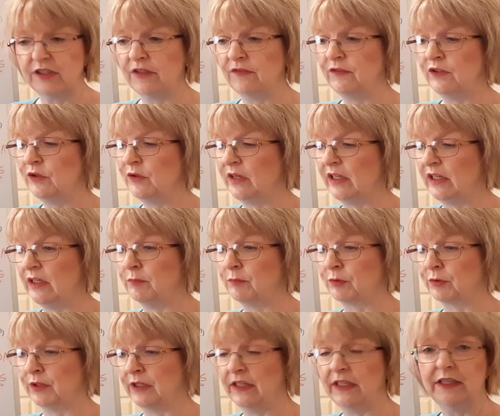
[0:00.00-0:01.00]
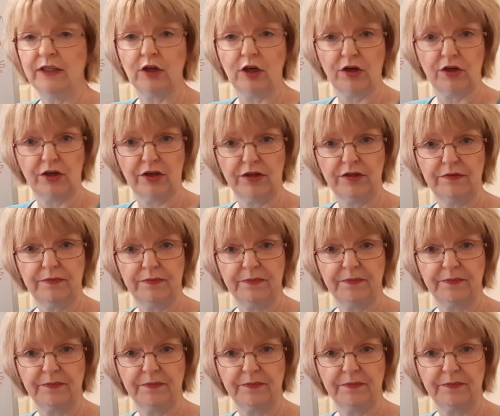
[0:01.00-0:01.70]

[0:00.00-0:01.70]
if you keep reading on,